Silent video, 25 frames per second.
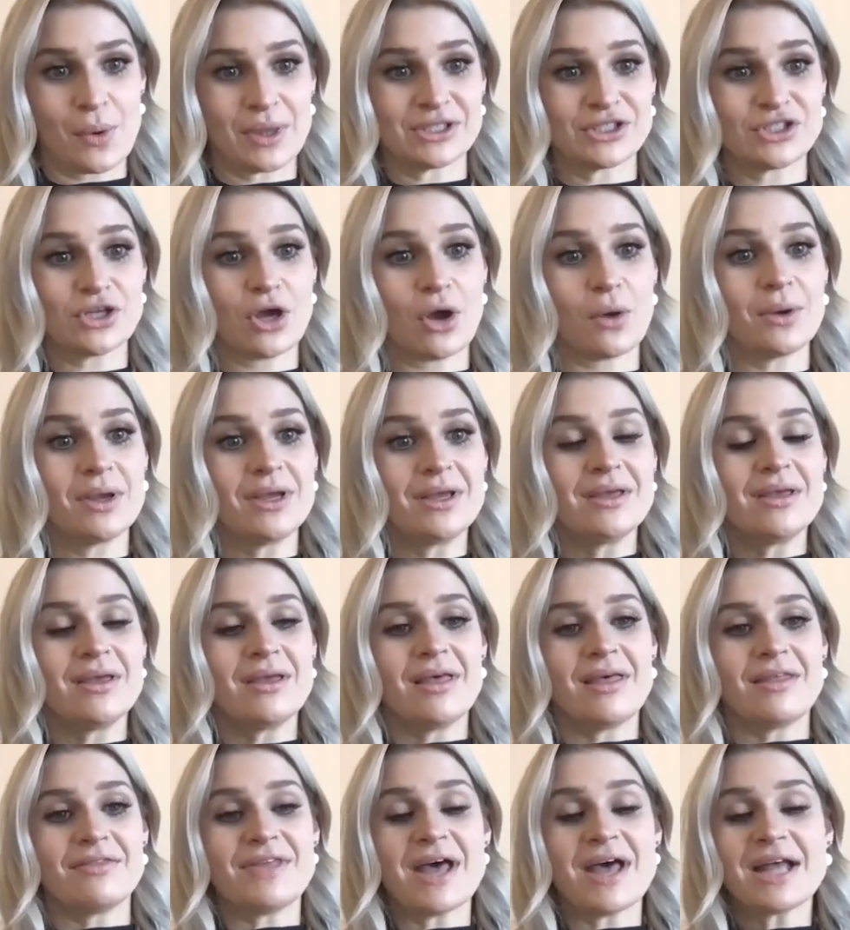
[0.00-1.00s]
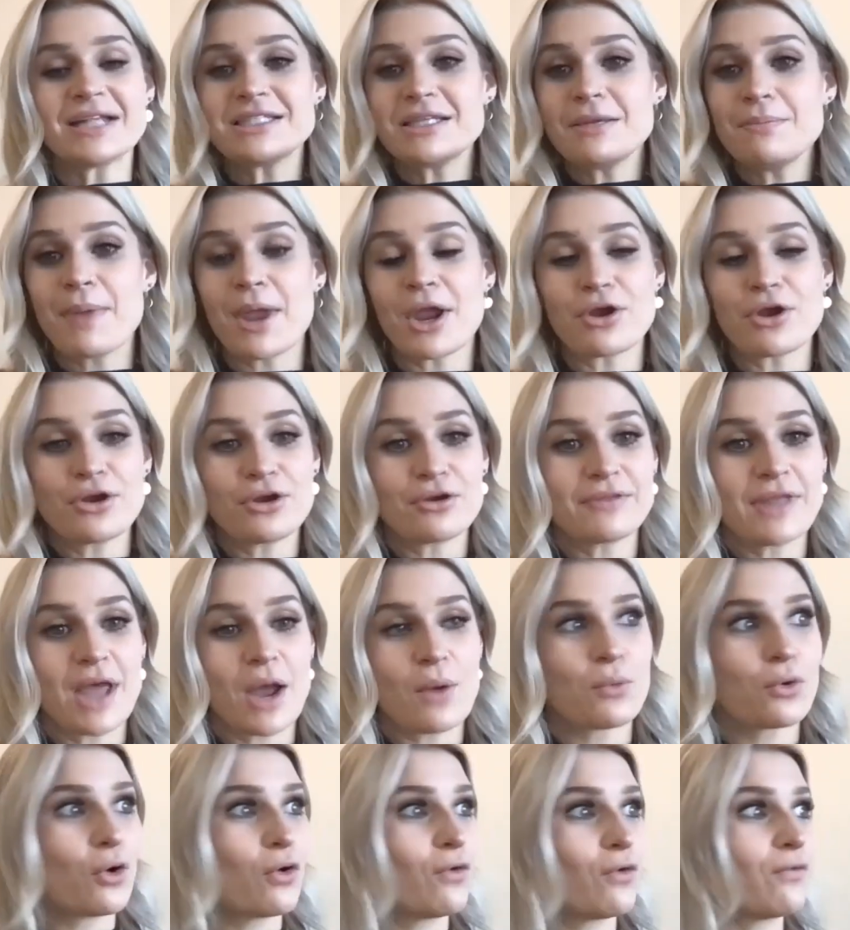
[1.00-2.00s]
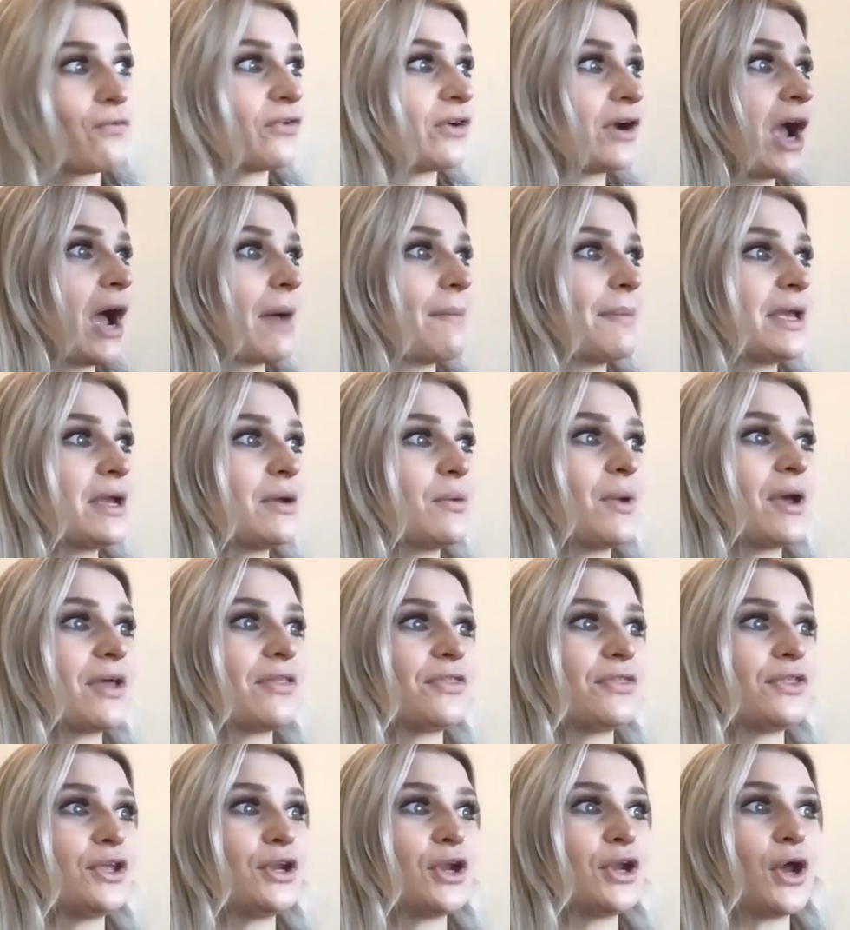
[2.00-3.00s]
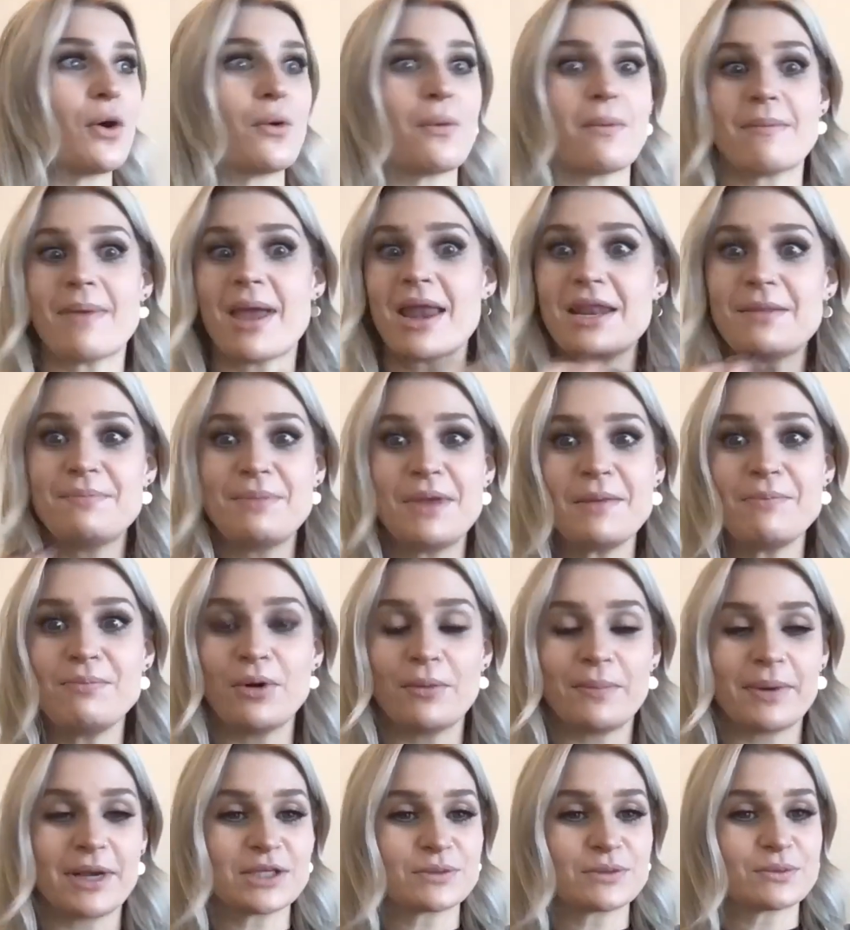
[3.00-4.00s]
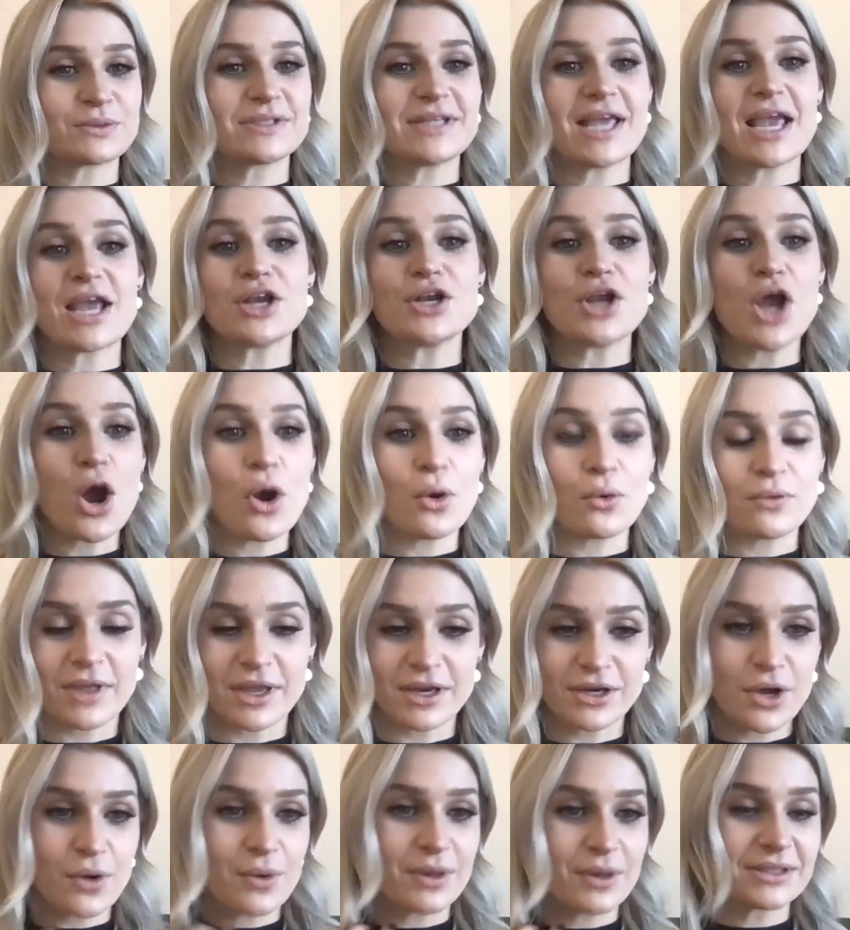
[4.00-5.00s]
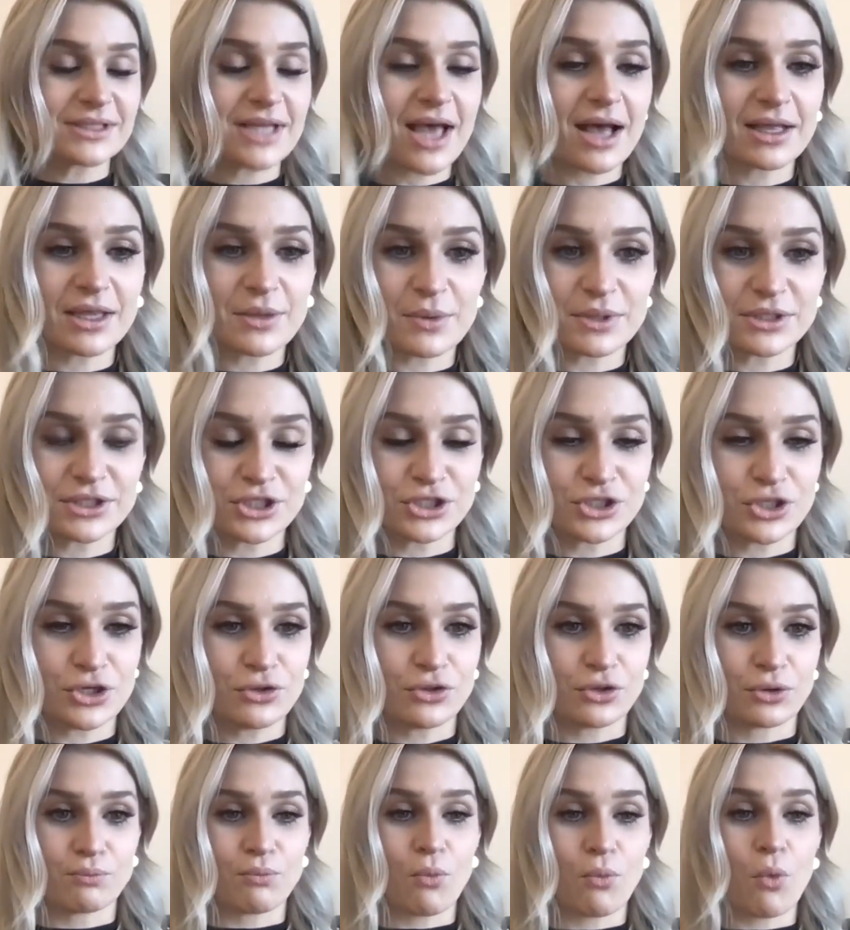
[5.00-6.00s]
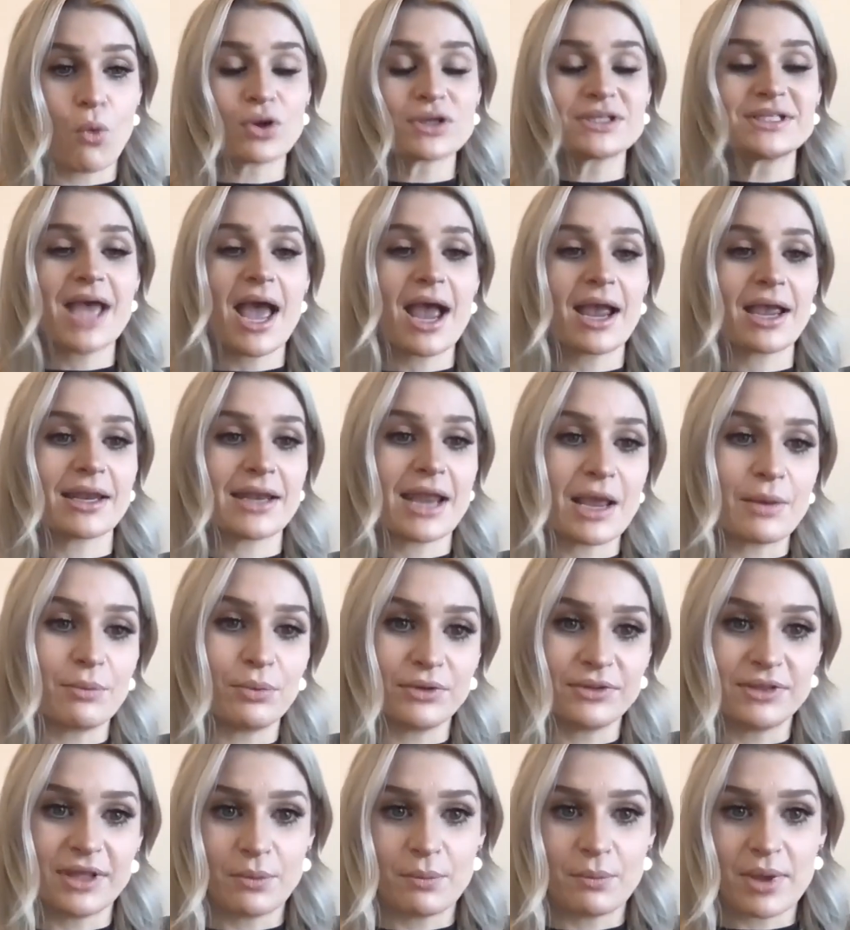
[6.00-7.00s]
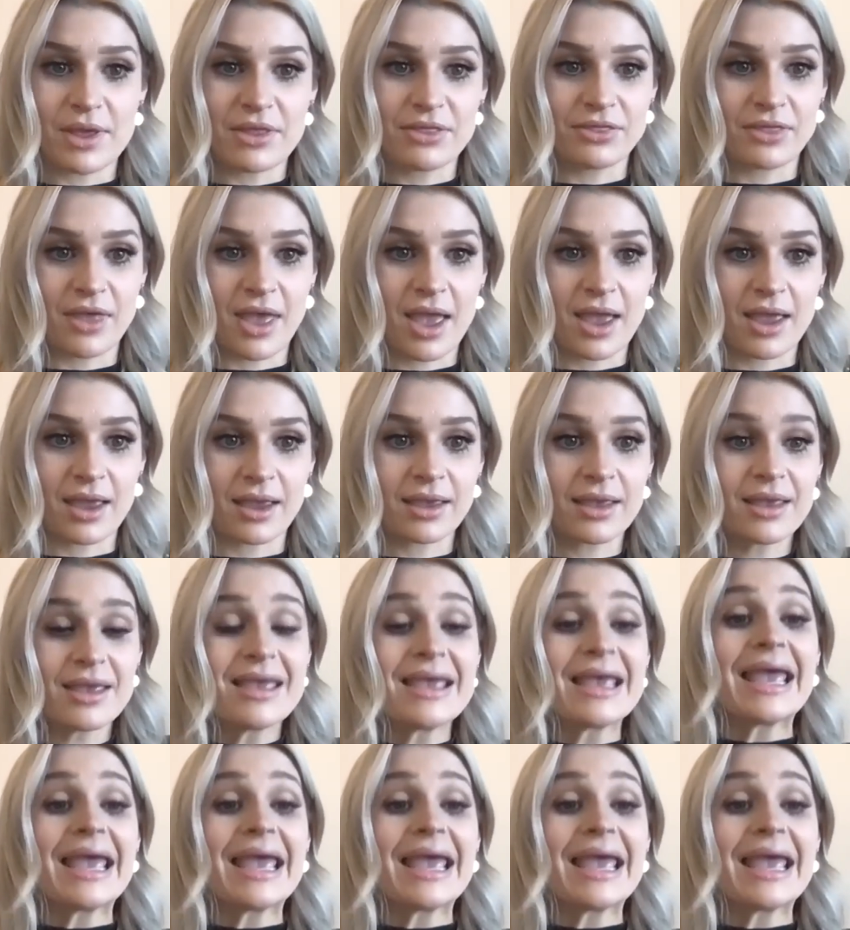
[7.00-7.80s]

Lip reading: And so that's a barrier that we're overcoming with, many people, because we're saying, no, they know exactly what to do. They're more tech enabled than we think.